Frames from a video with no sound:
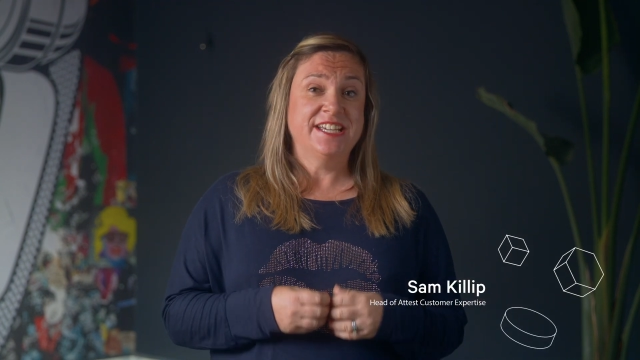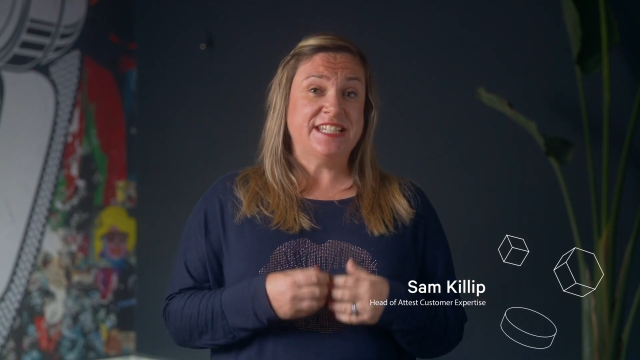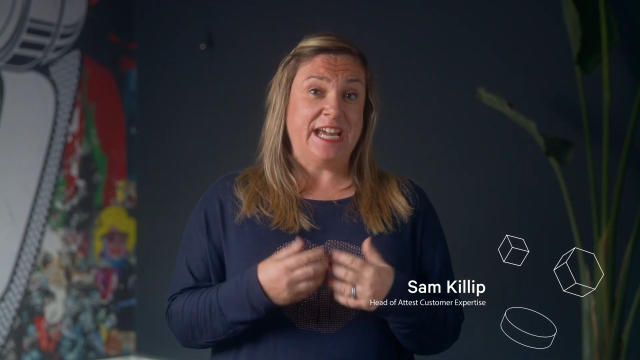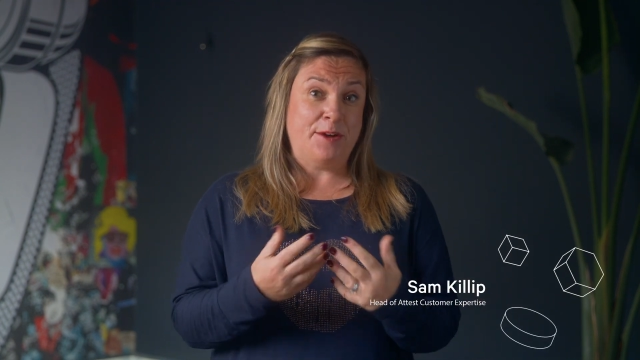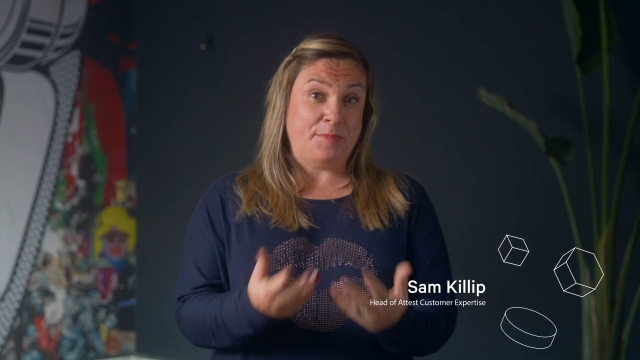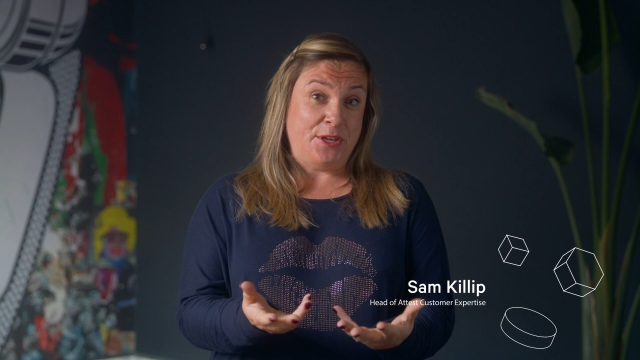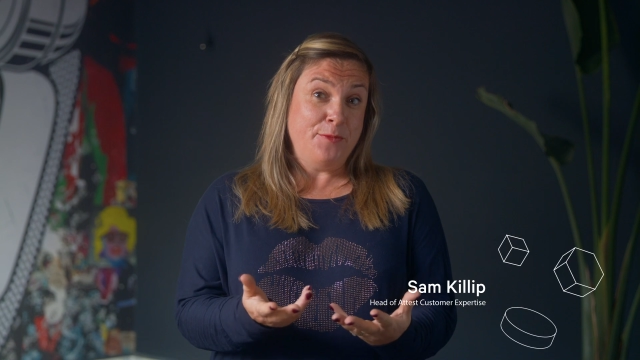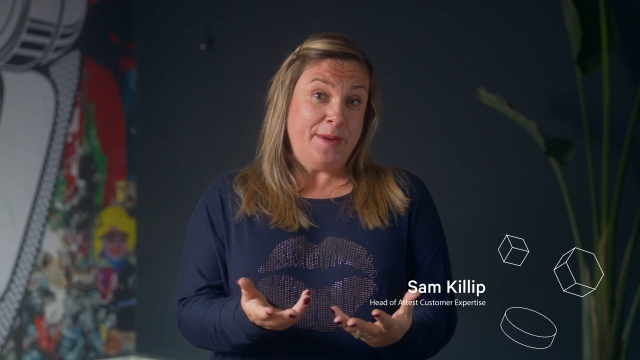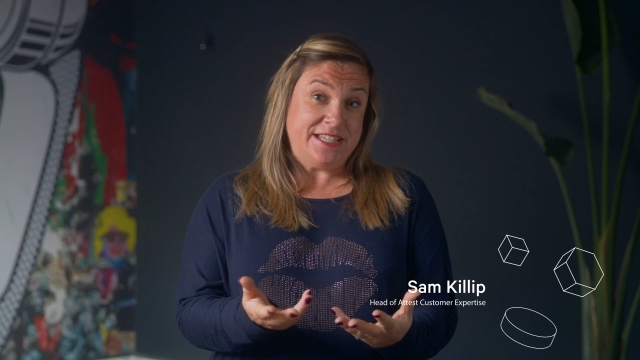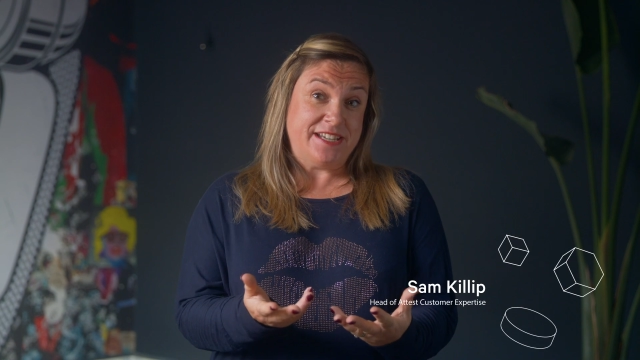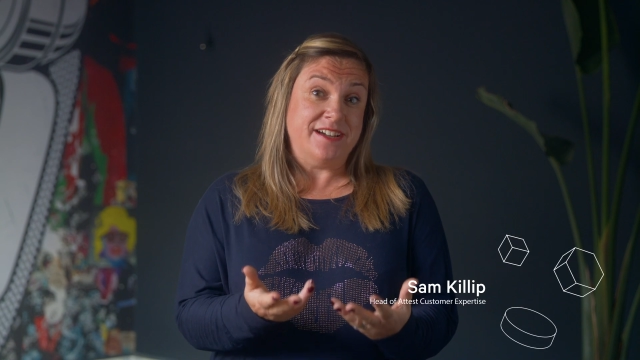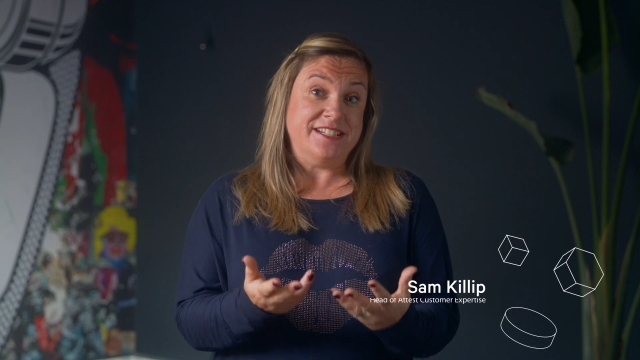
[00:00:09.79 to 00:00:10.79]
to help you
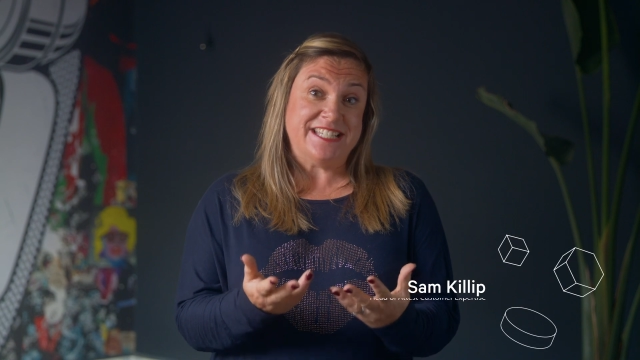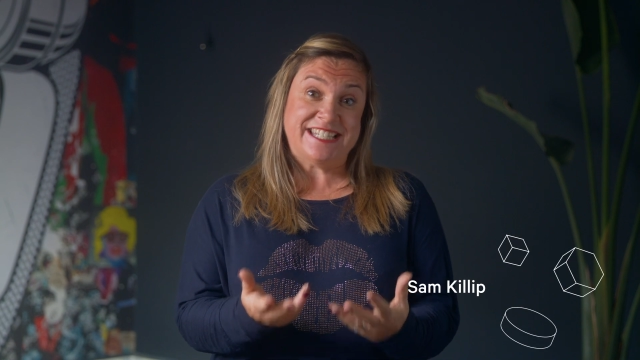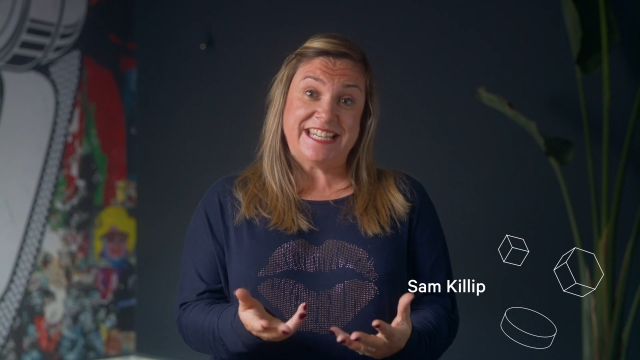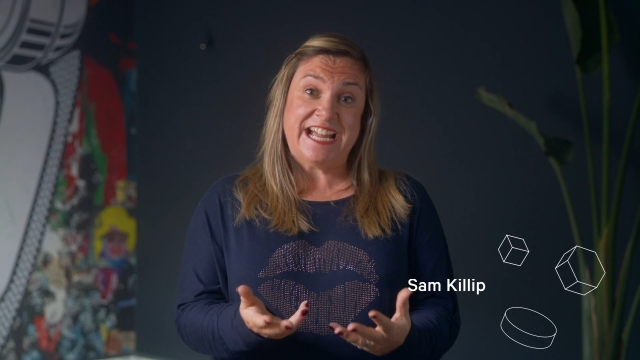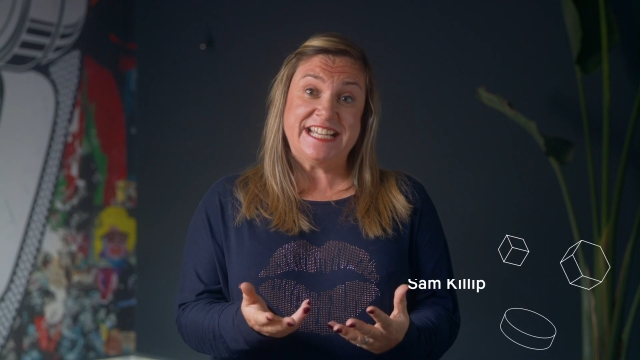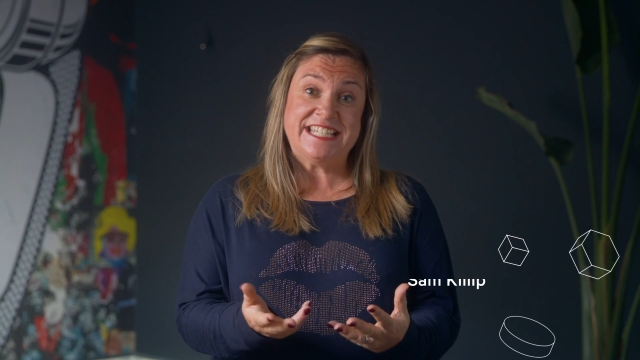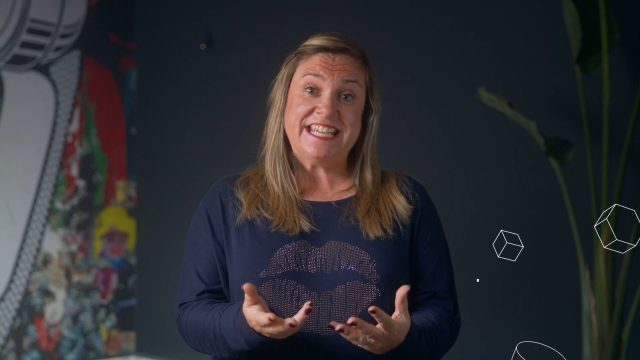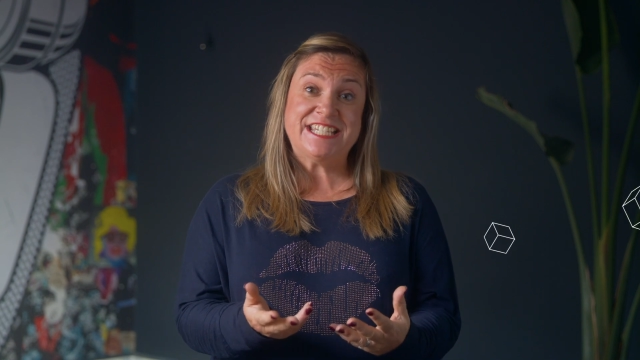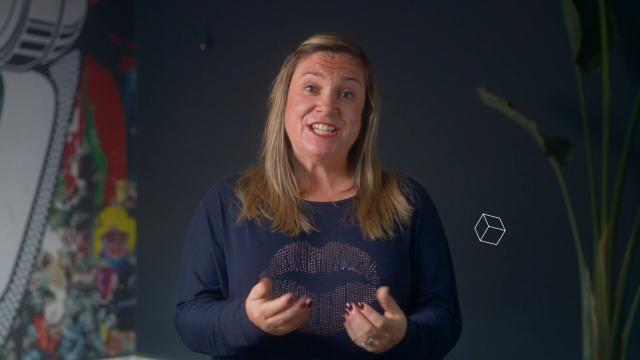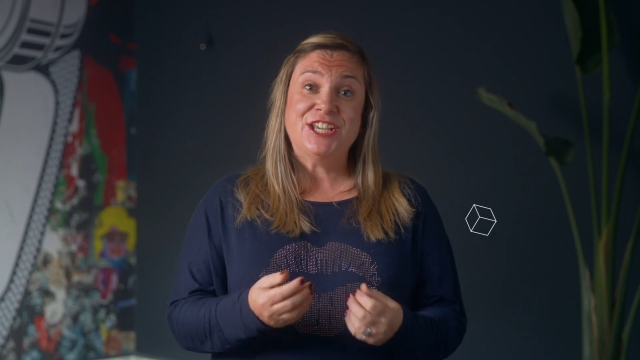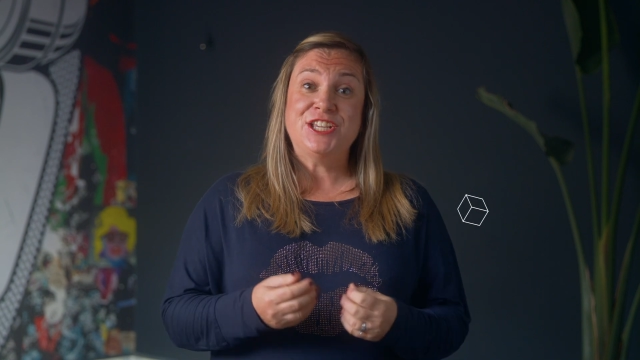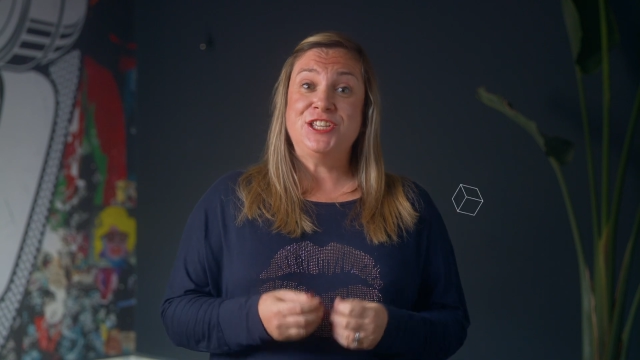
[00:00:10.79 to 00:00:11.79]
better understand it,